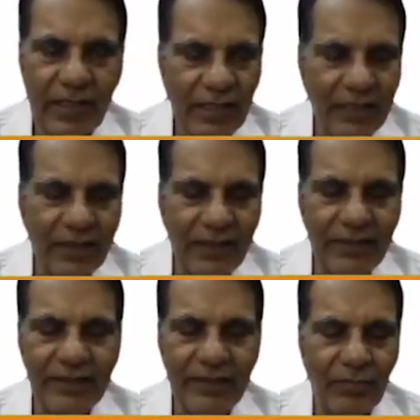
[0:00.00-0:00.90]
and it
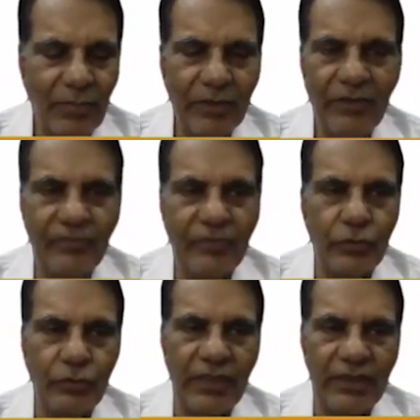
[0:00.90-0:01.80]
is important for
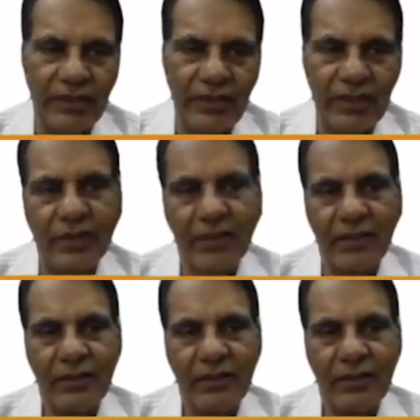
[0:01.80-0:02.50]
two reasons.